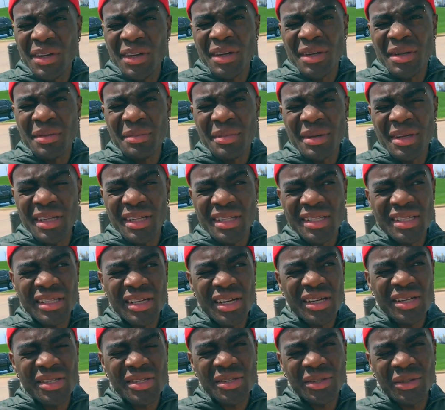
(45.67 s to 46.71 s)
30 minutes
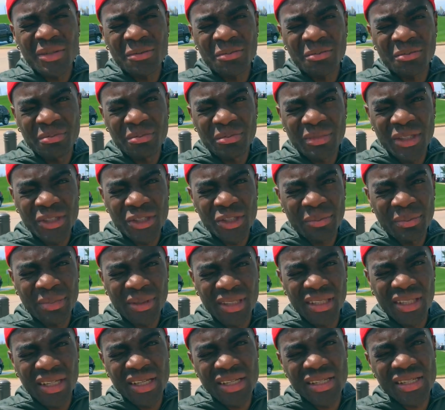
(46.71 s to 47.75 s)
or so. Mash up the
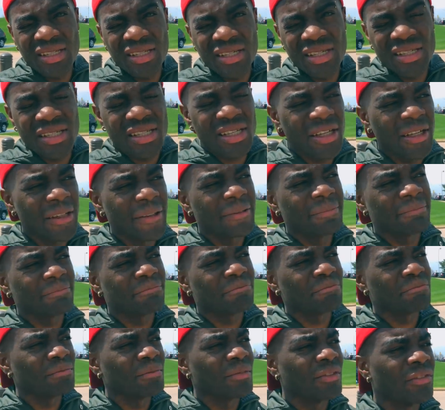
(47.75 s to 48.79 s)
test, is it?
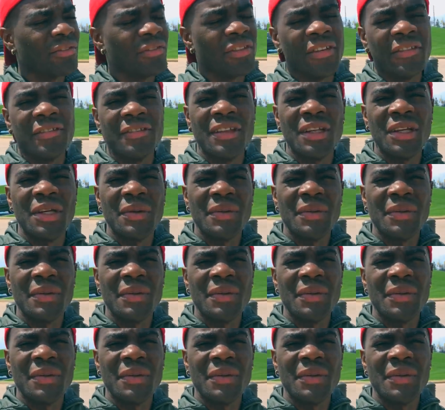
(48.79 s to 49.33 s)
50